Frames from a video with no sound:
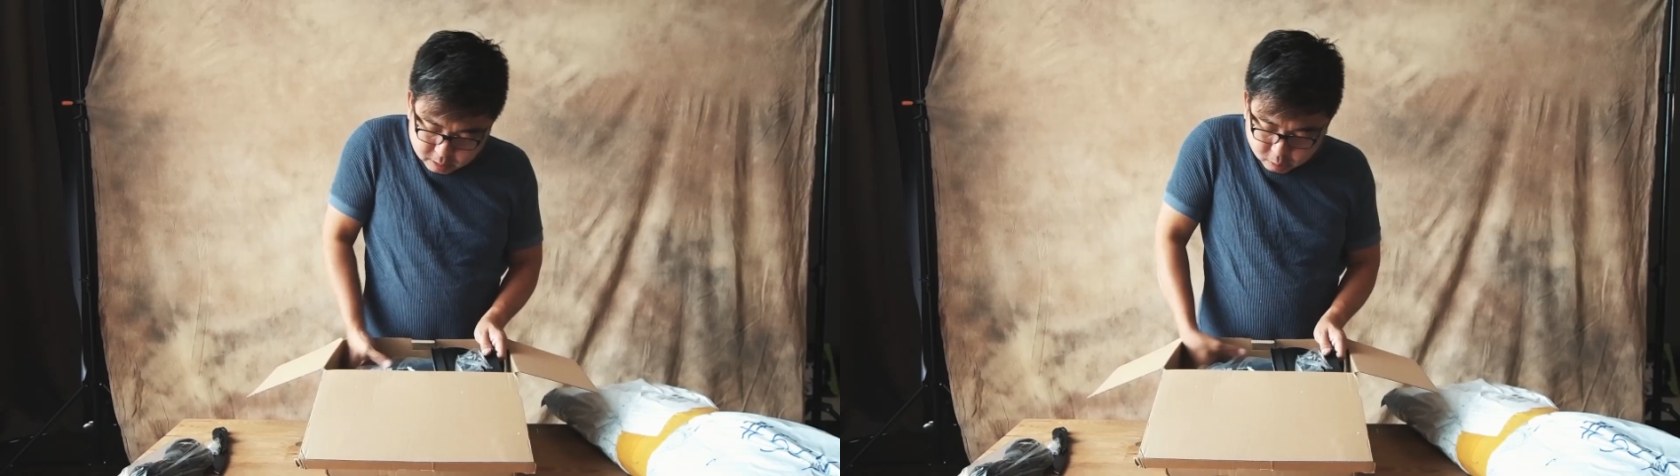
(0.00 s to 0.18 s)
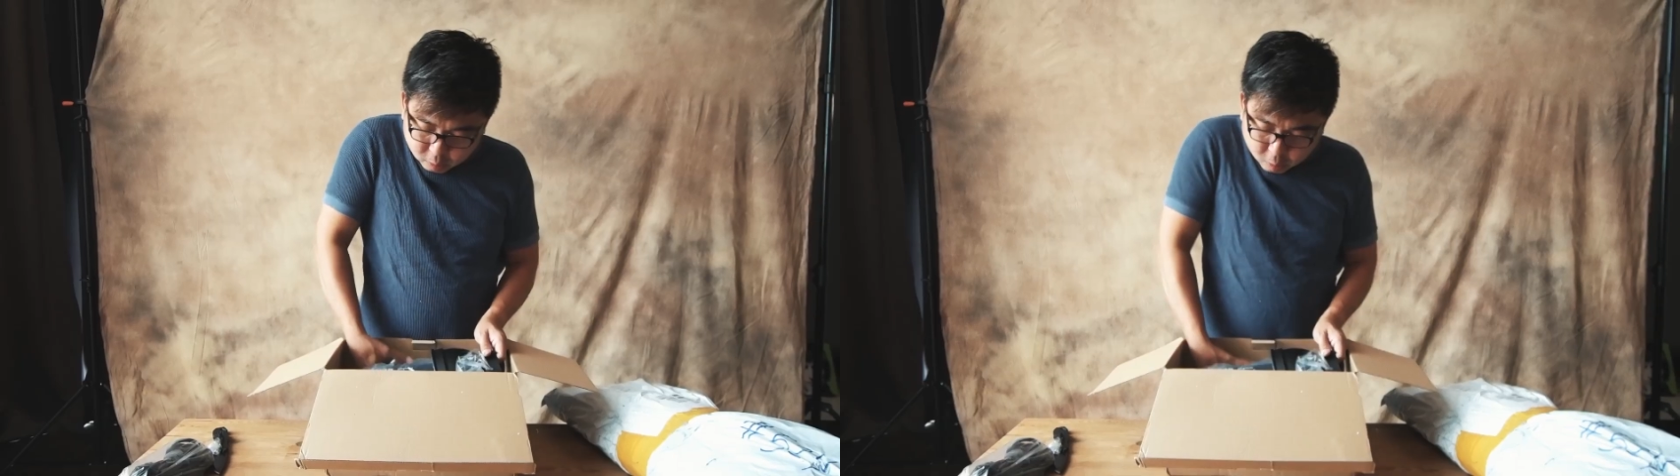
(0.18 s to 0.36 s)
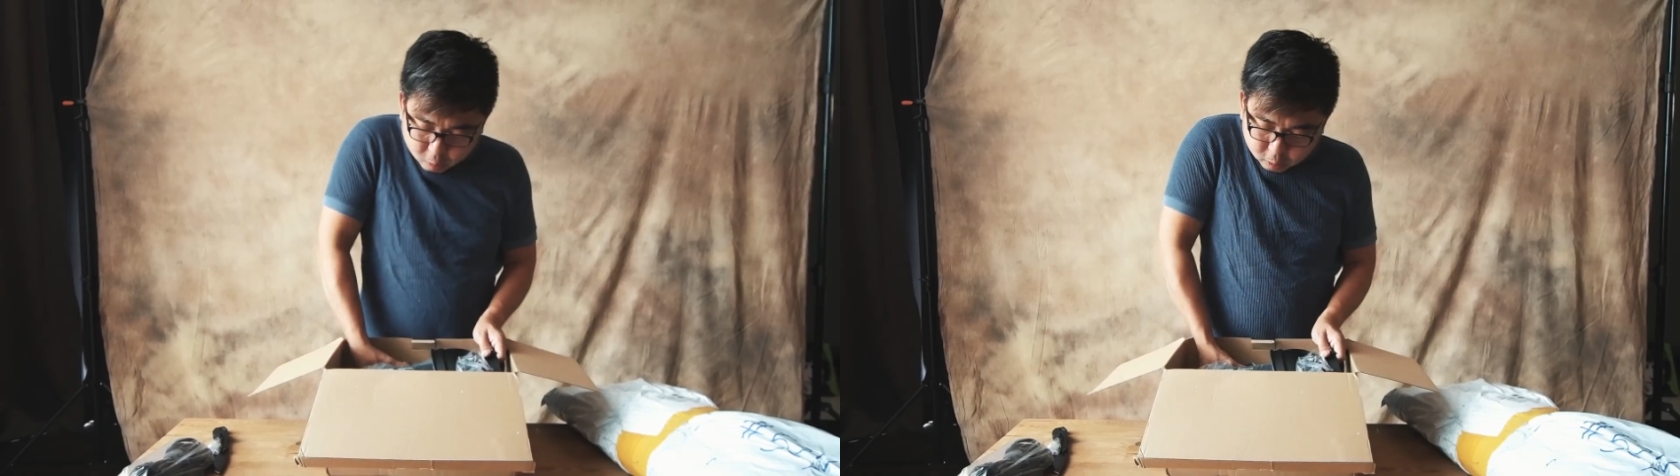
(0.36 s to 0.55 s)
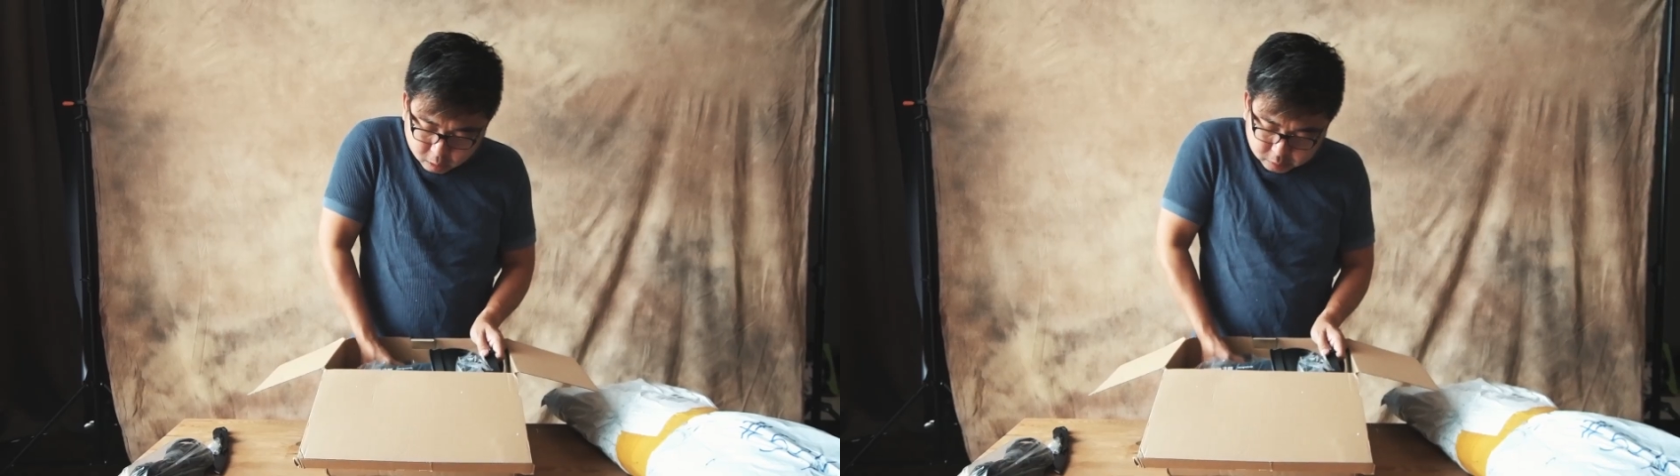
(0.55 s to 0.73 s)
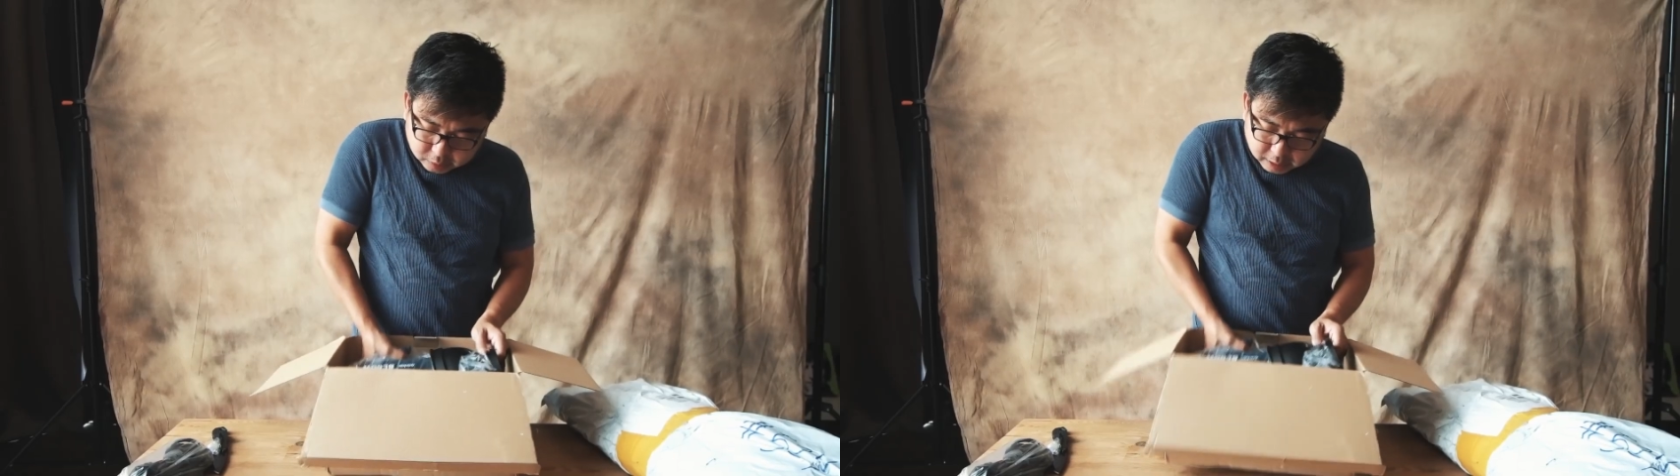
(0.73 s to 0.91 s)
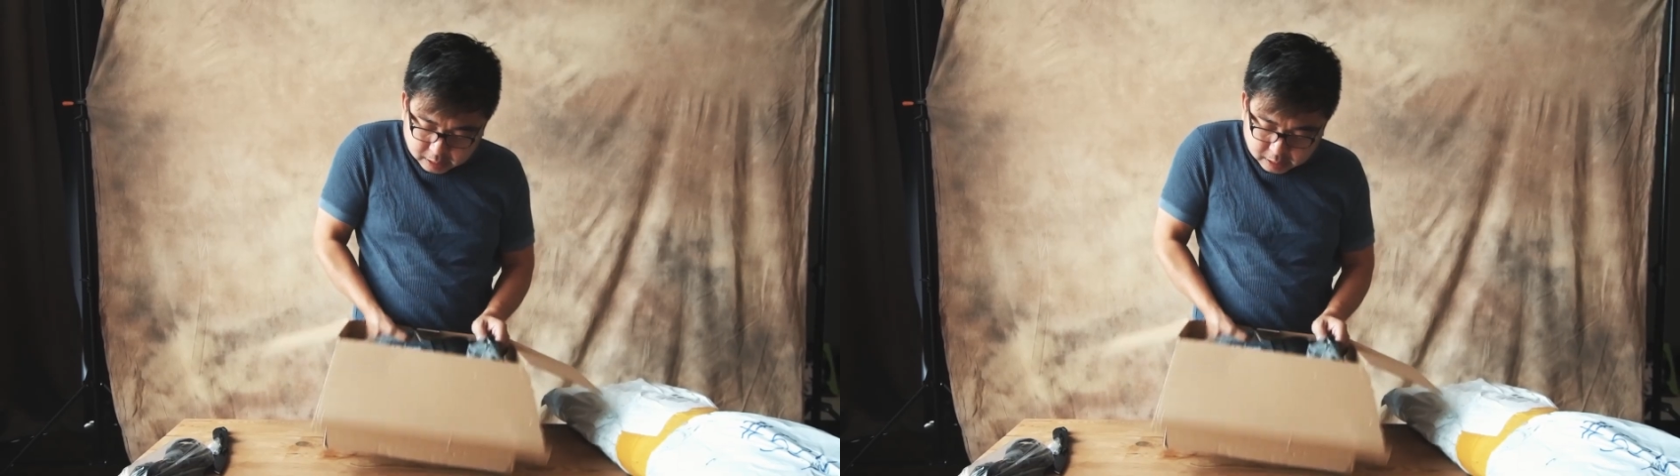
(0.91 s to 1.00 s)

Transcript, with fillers: the Godox